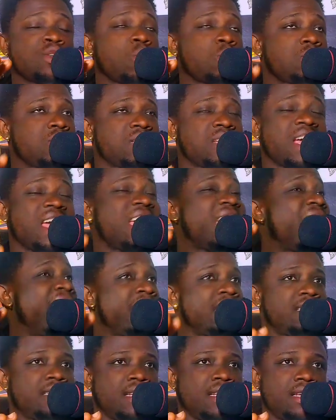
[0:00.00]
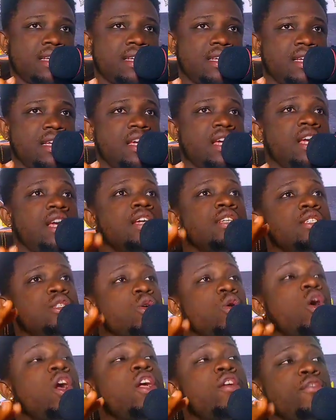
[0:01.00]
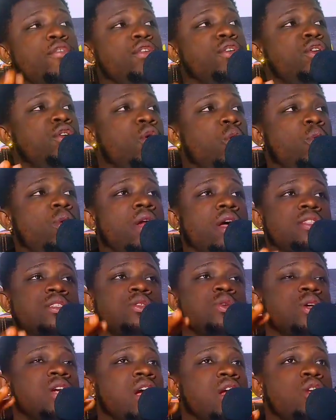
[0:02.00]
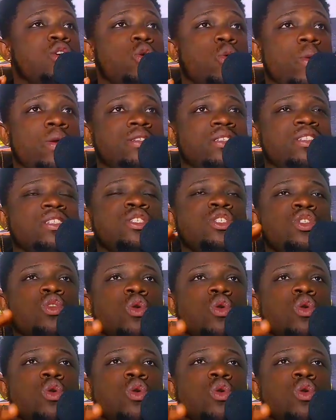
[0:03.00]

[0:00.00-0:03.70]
not easy. So if you know that you can't do it,